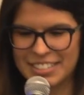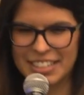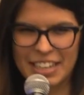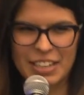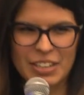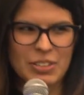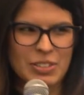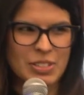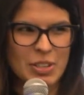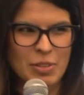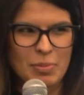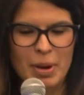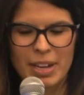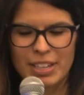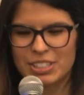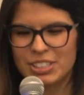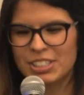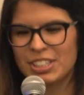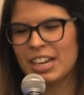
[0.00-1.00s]
thank you so
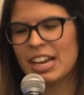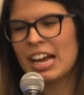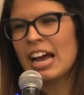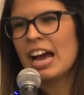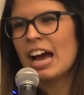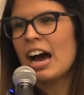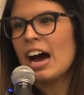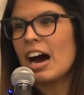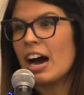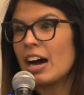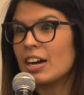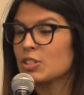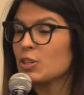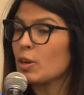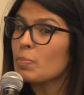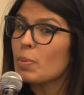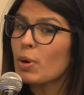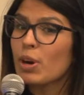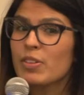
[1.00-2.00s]
much. So
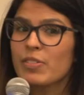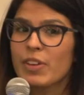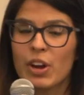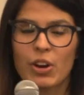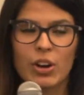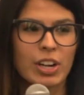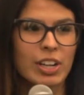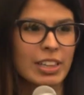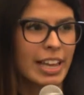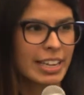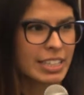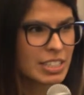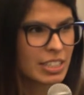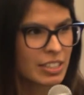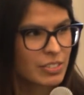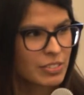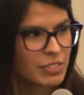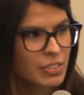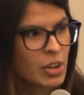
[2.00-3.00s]
I'm part of Care
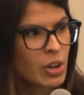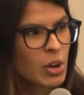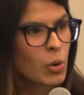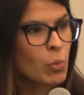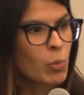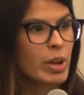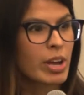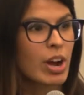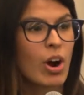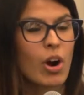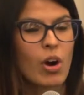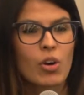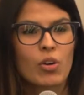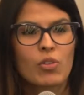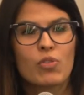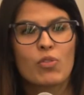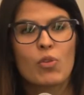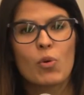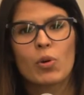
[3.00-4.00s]
Collective. We are
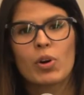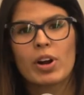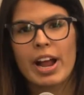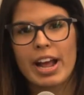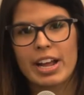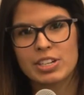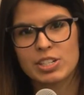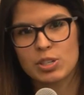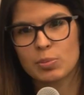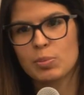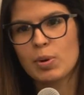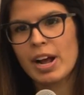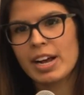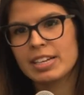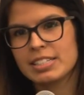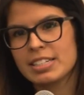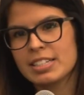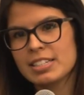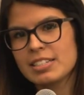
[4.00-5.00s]
four
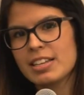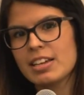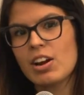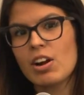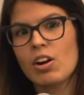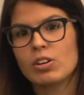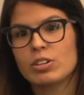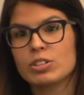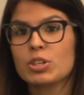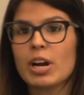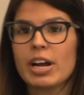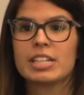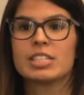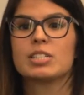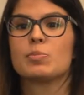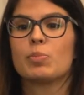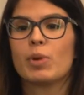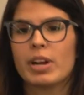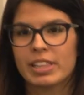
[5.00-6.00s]
enterprises that are trying
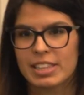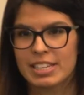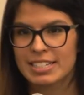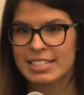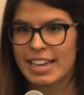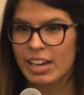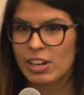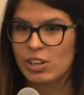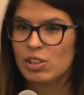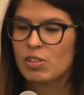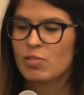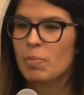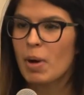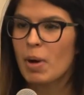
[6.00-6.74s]
to break the cycle of